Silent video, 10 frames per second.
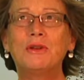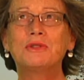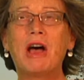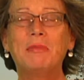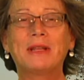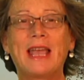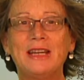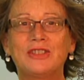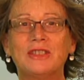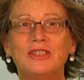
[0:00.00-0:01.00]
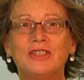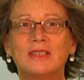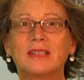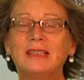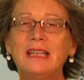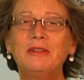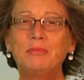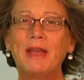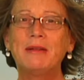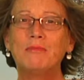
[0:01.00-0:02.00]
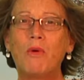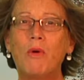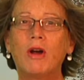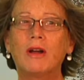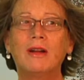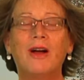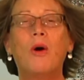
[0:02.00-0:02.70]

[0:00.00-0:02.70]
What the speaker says: those obligations just a little bit more